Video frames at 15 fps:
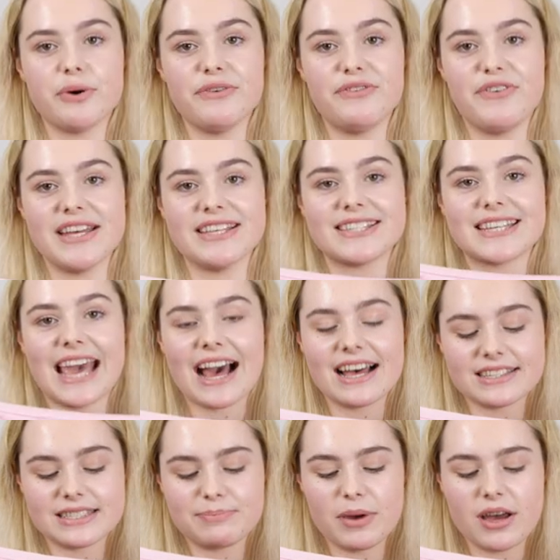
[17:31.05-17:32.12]
it fits
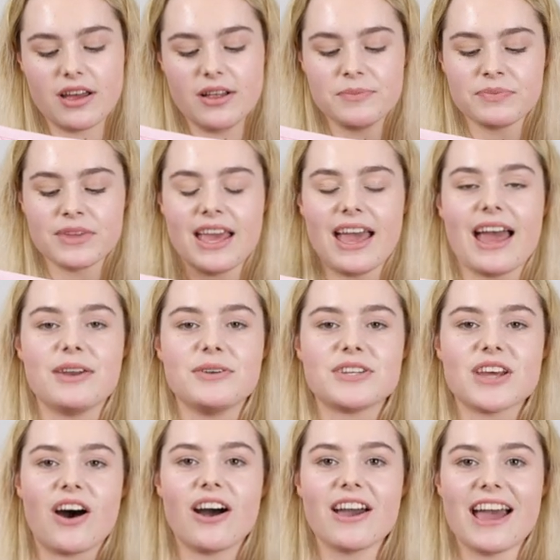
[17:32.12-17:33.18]
Casper.
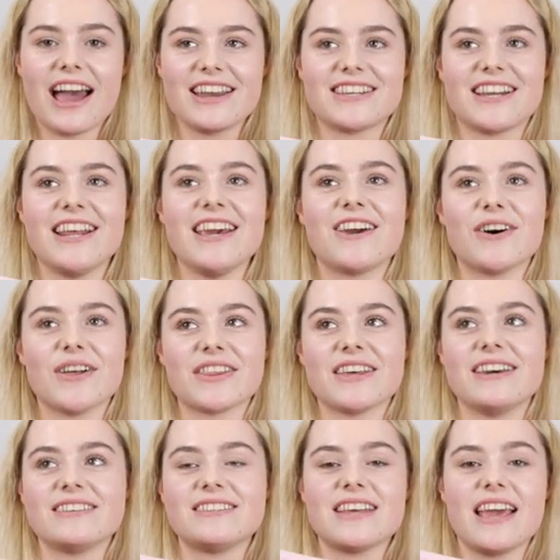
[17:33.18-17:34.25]
And I actually got
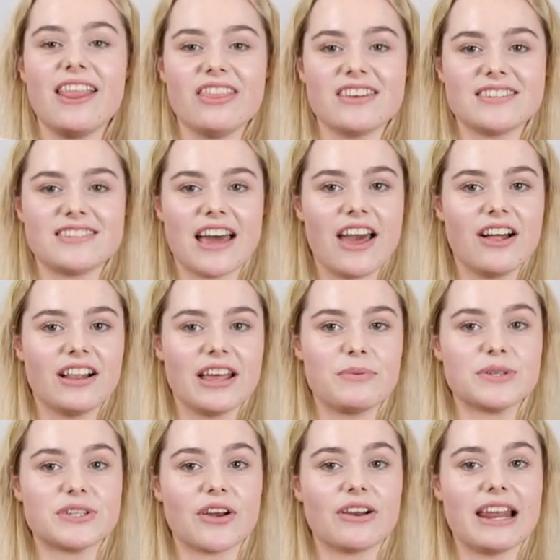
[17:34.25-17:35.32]
this in the sale. It
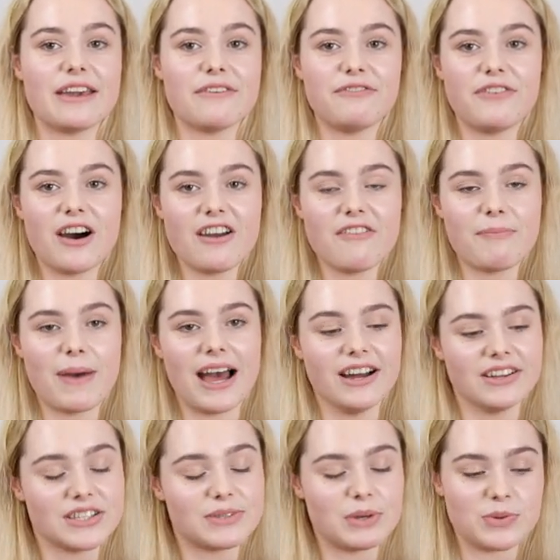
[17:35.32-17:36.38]
was only
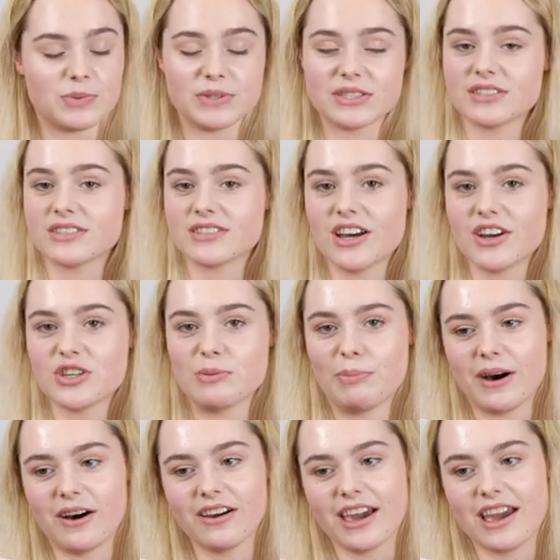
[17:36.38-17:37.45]
£5, which was such a
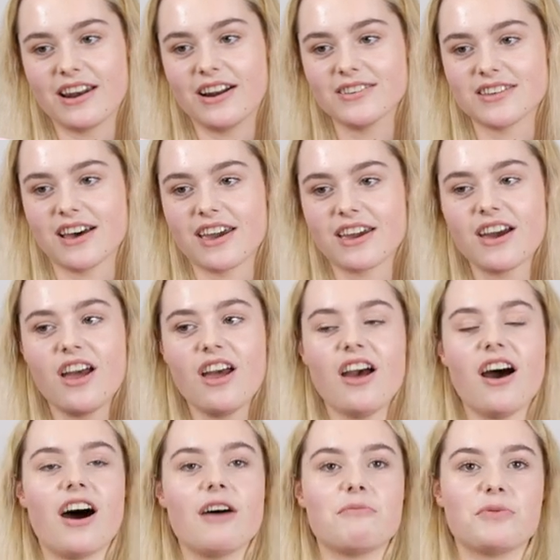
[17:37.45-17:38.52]
bargain. I was like,
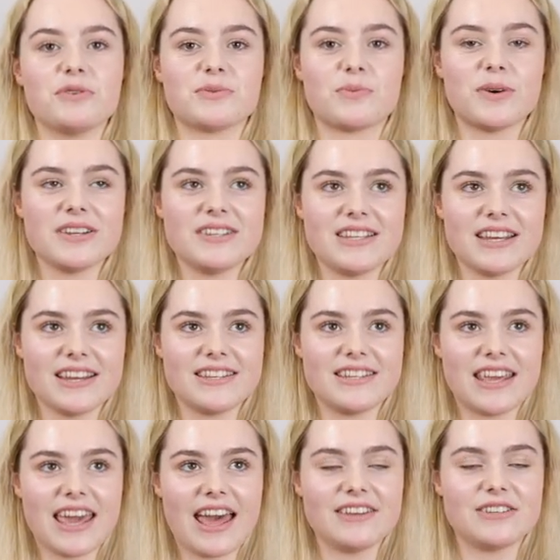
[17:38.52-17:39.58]
I was wanting
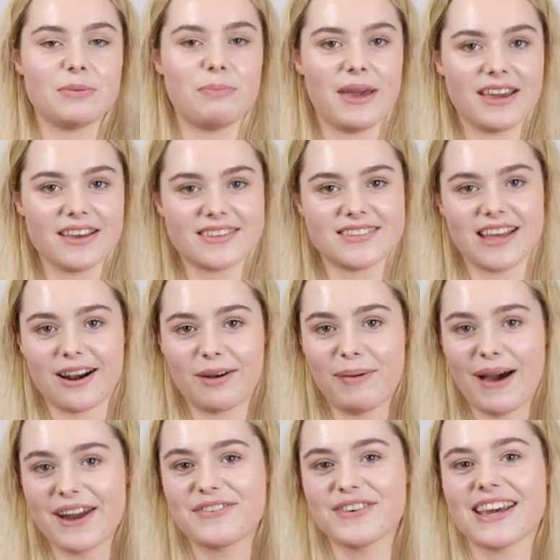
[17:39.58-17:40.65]
to get a pink saddle
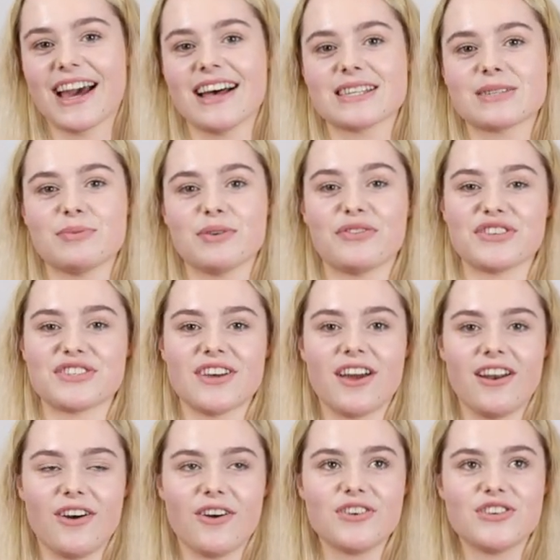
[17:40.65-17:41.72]
pad for Casper for
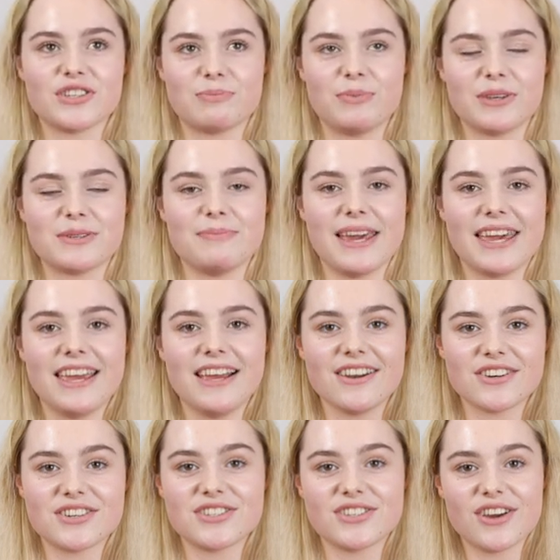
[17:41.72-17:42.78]
so long, just because Mickey
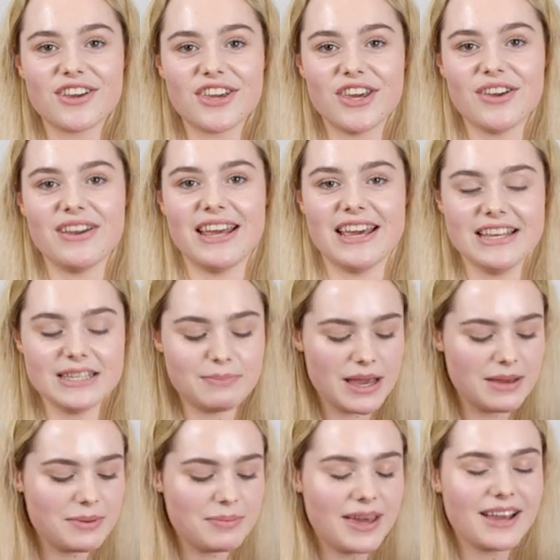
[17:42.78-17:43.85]
looked so cute in his
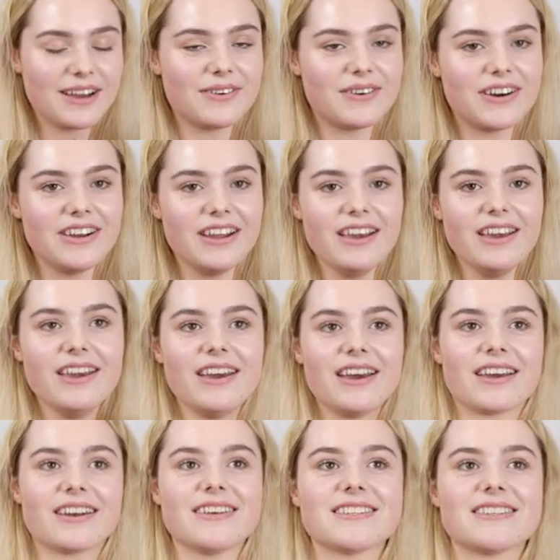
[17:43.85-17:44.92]
baby pink one.
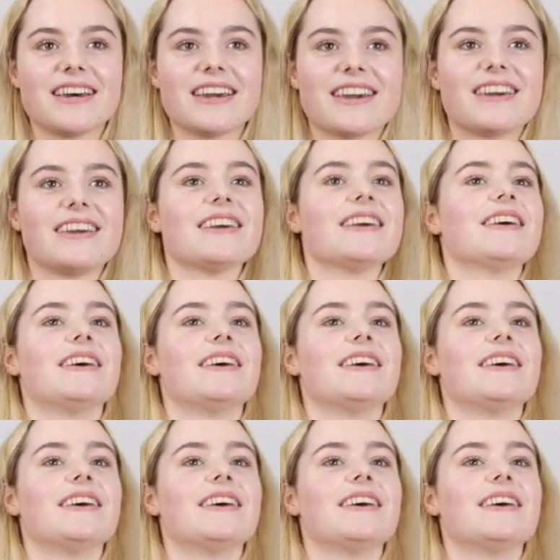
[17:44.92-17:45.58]
And I was like,